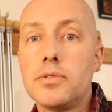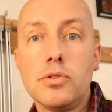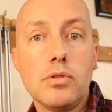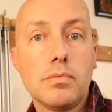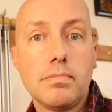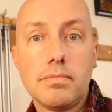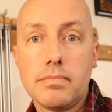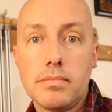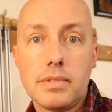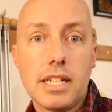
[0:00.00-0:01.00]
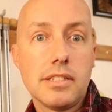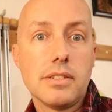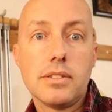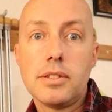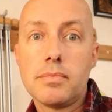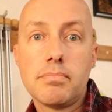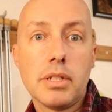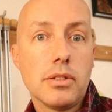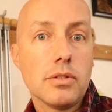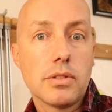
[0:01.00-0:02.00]
through tenons,
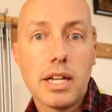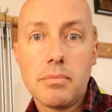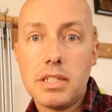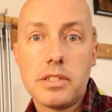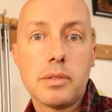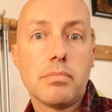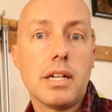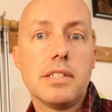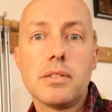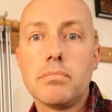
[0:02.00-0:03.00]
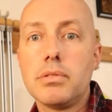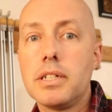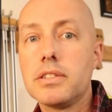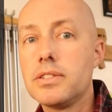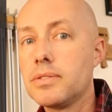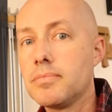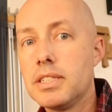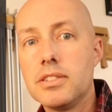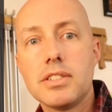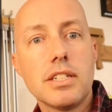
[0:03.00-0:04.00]
pillowed ebony splines and plugs,
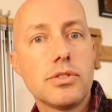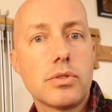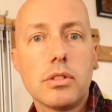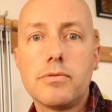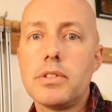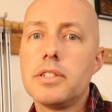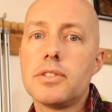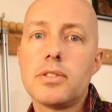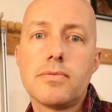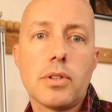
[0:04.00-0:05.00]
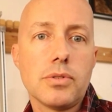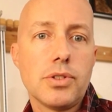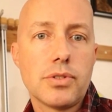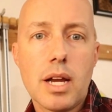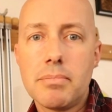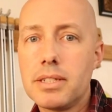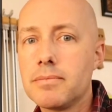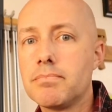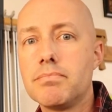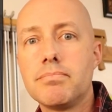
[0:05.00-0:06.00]
inset drawer fronts, faux
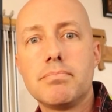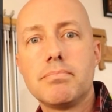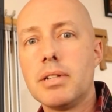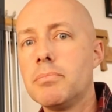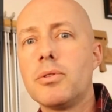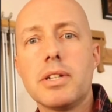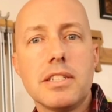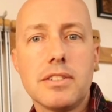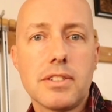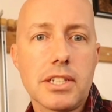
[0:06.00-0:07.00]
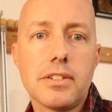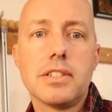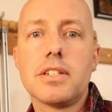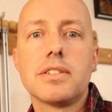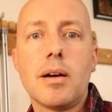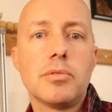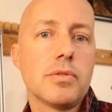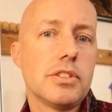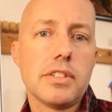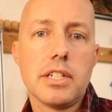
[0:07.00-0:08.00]
strapping, breadboard ends thicker than the top to
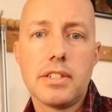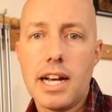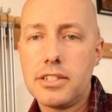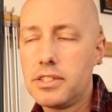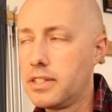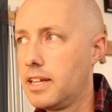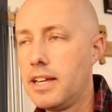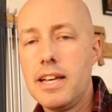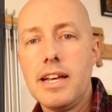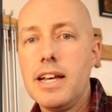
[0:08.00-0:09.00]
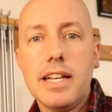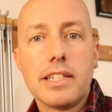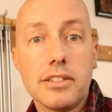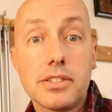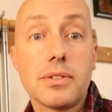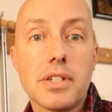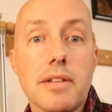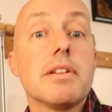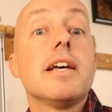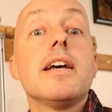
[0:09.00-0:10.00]
which they are attached. The list goes on.